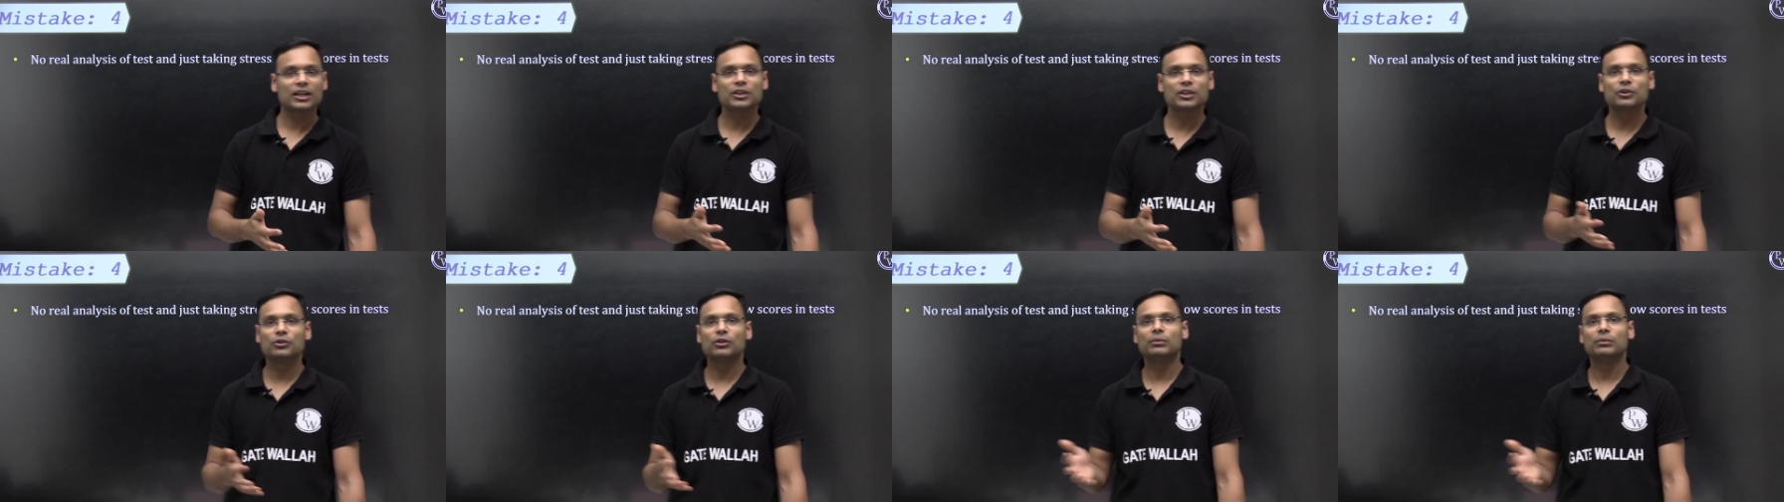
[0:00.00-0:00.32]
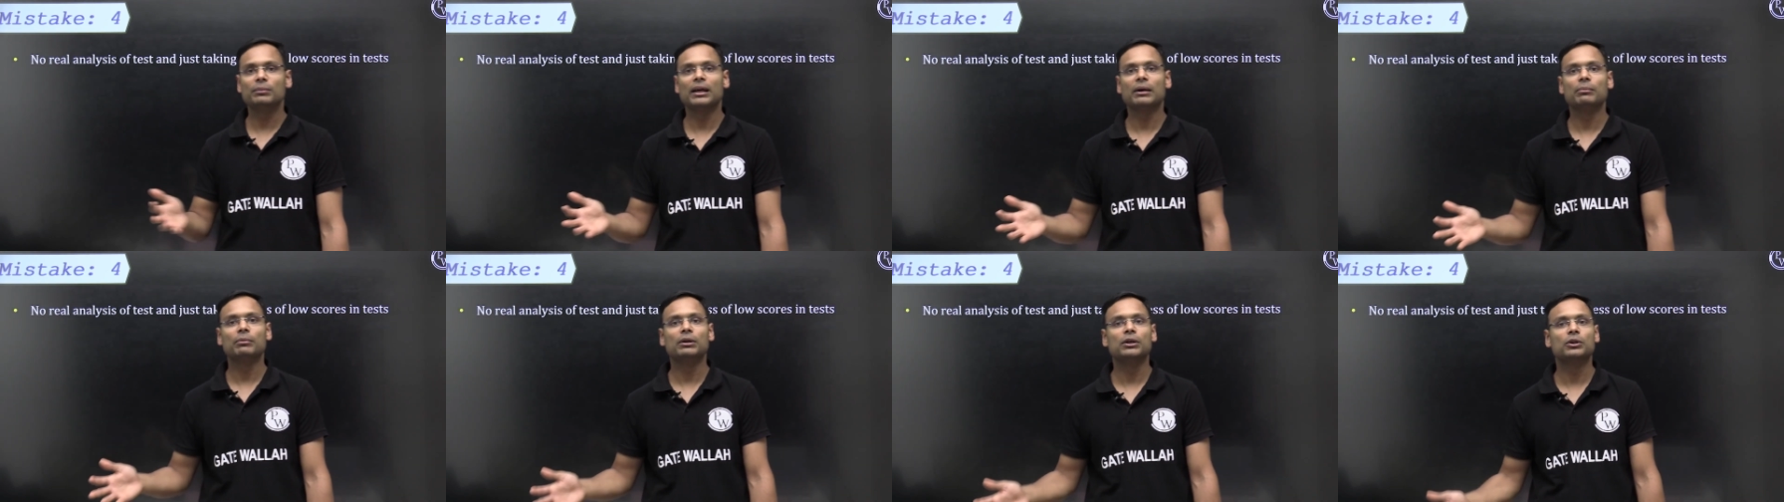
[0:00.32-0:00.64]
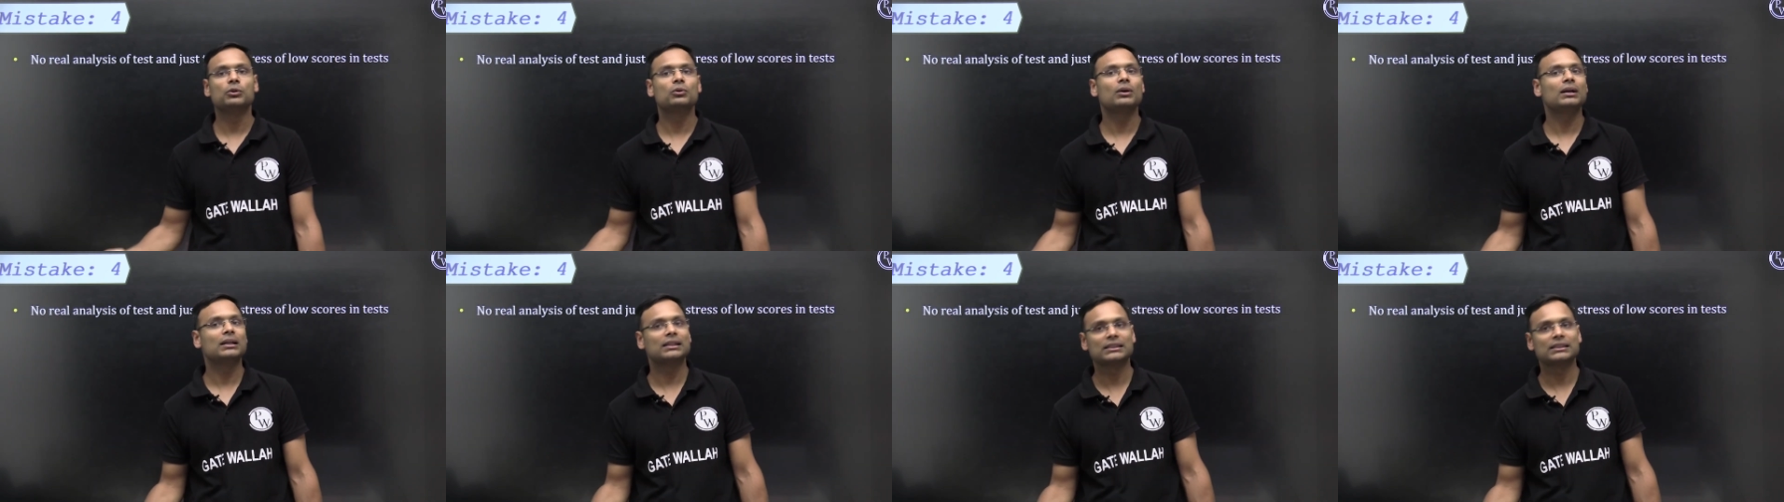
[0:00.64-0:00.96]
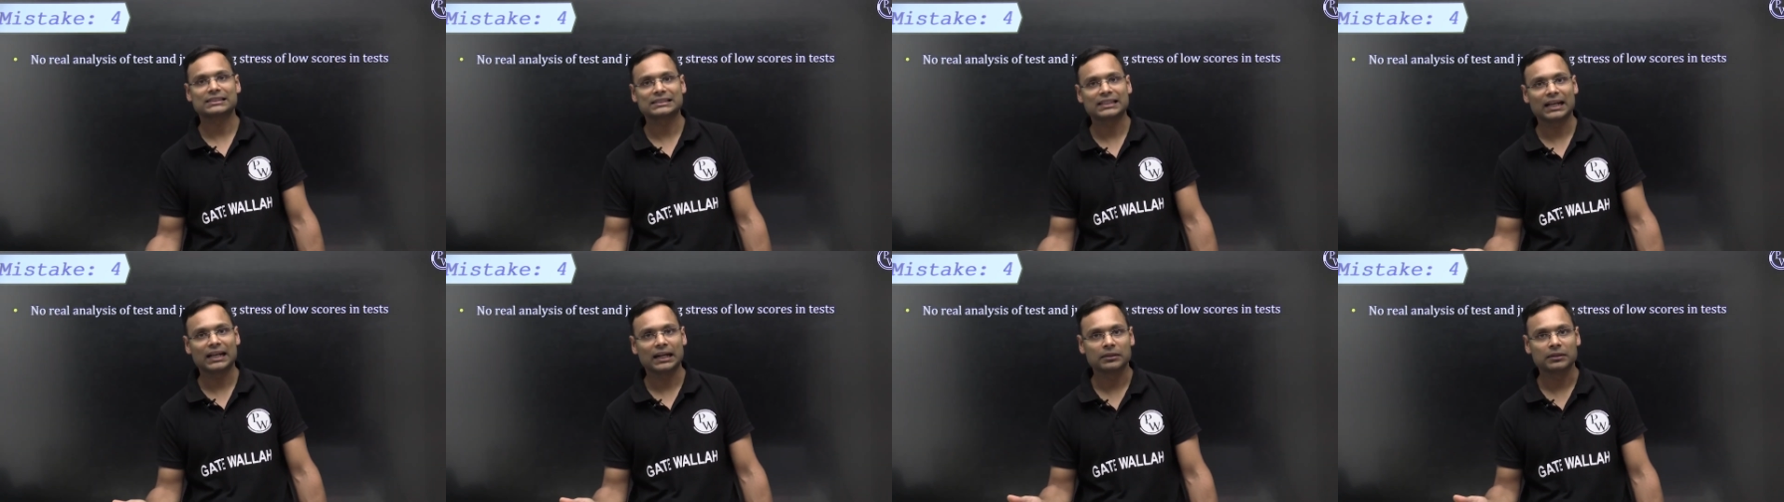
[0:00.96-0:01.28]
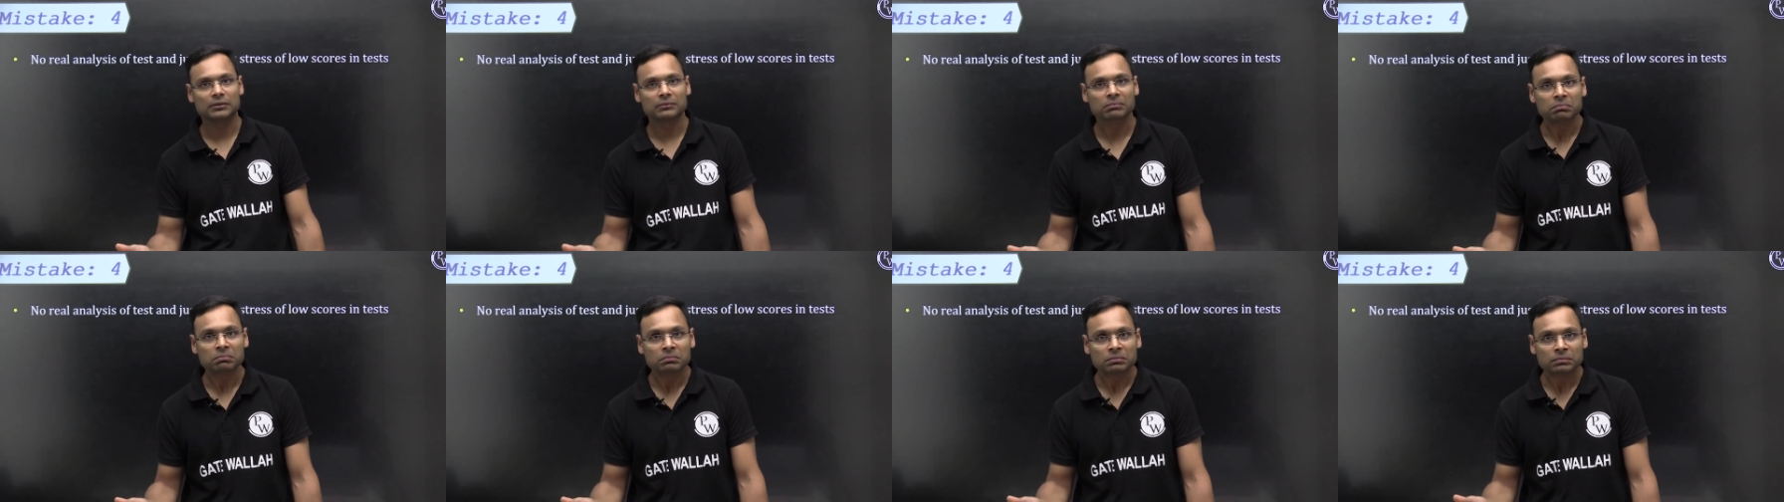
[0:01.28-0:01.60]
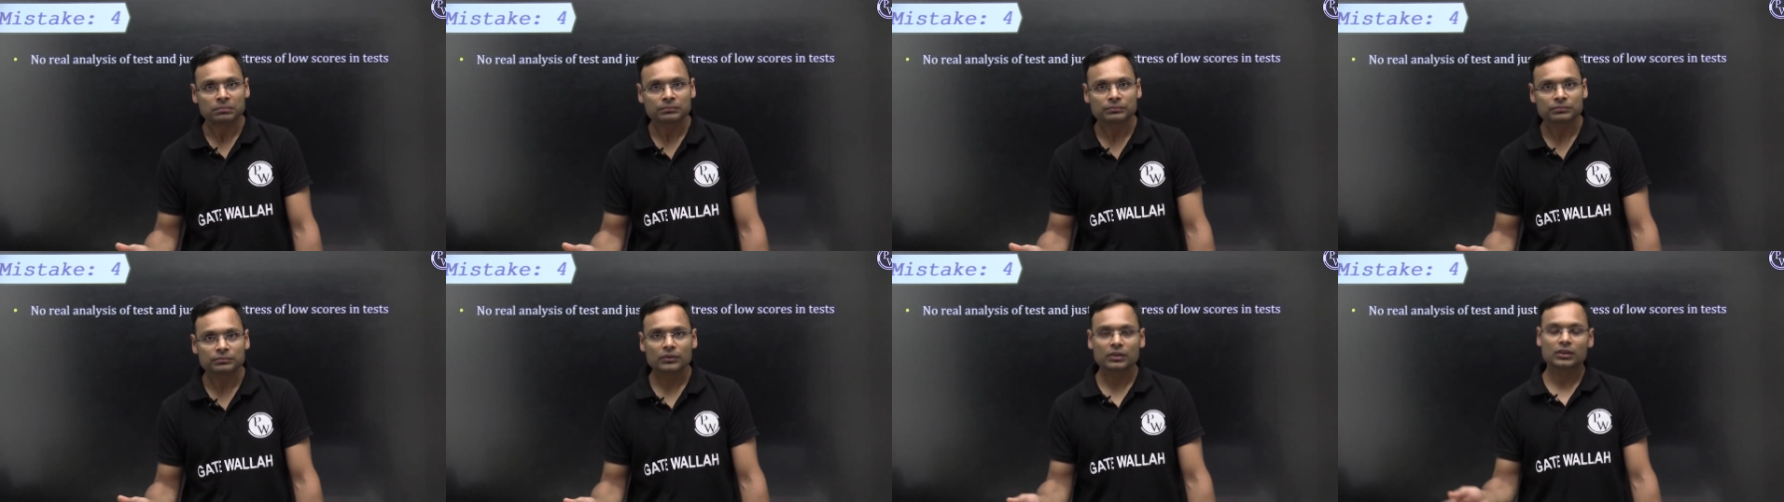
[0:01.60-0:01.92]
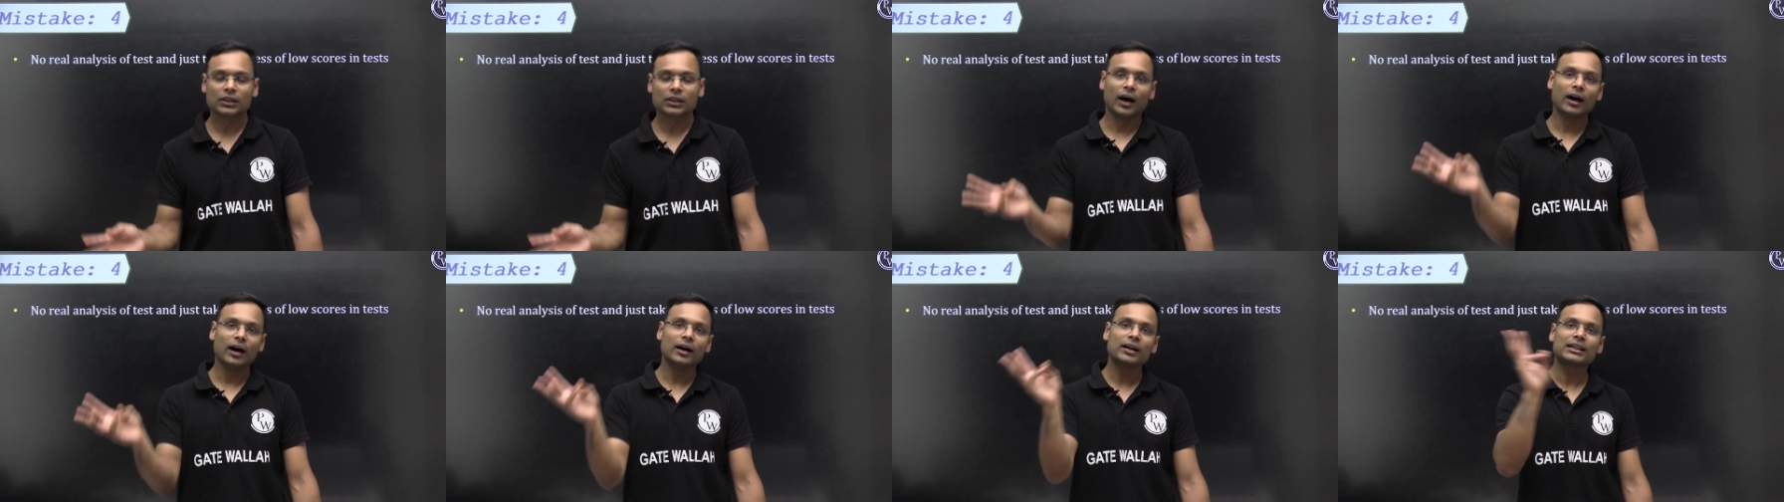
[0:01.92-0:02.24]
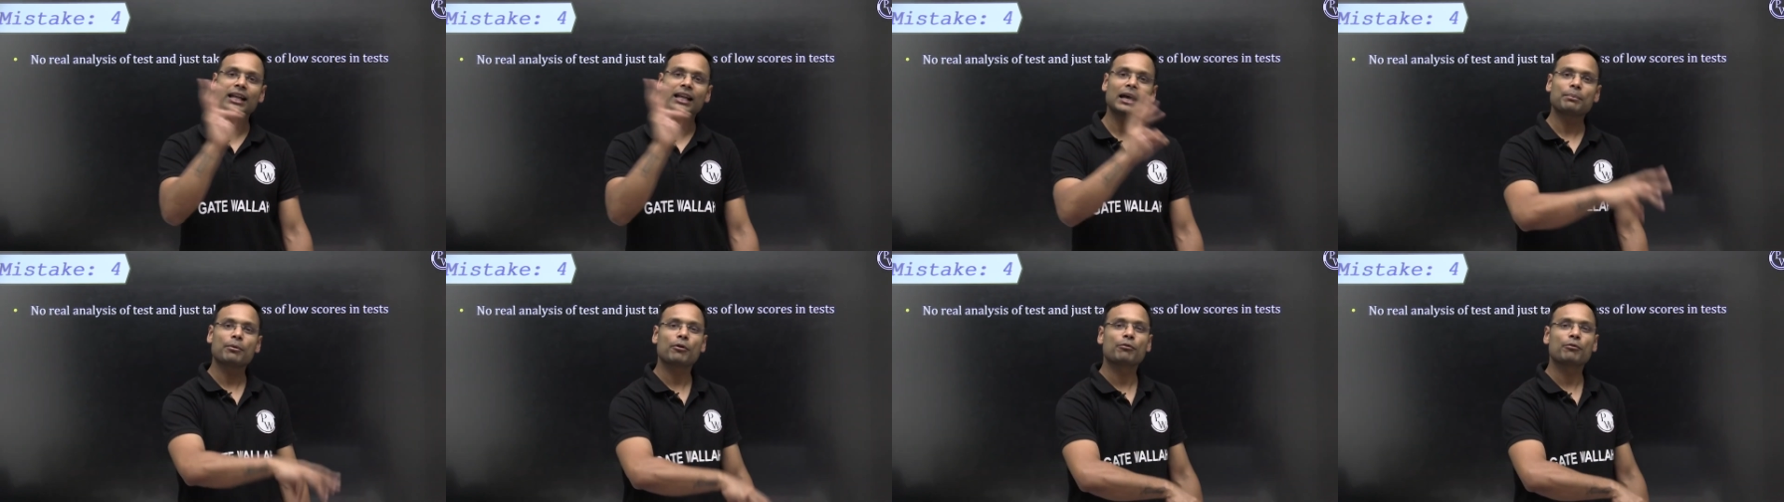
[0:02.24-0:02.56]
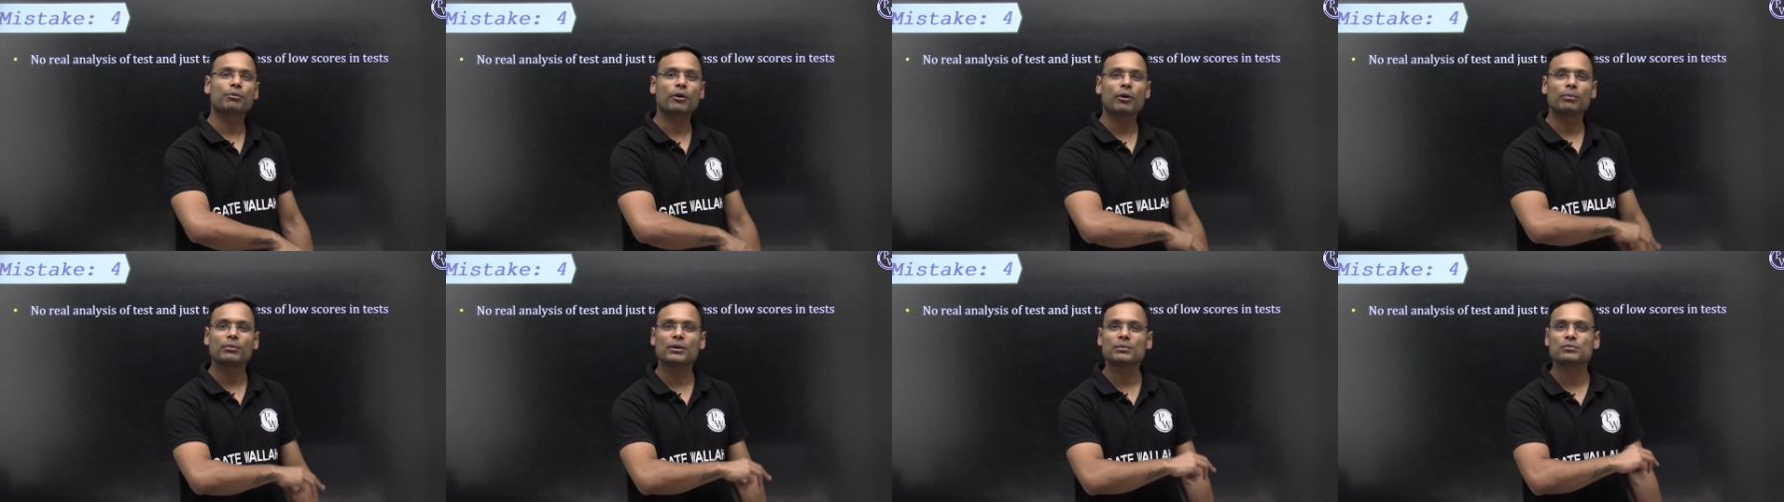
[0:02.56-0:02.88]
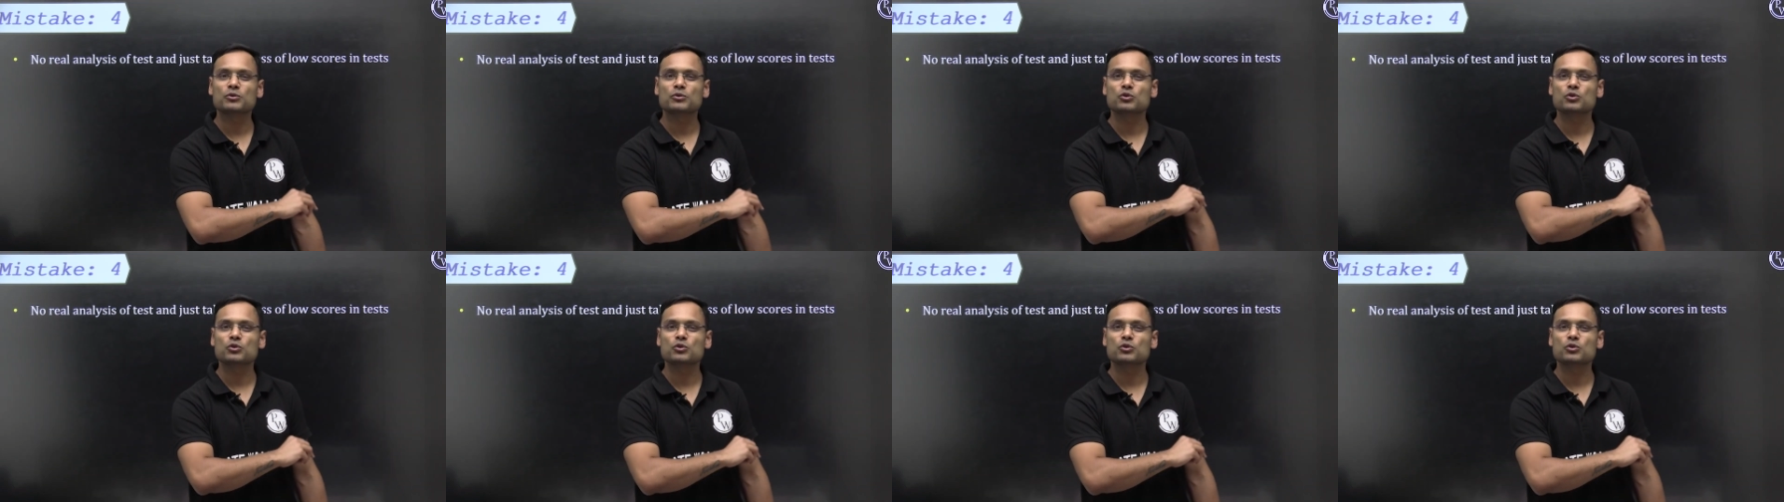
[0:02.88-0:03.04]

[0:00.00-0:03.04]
you will be able to understand. Third type of problem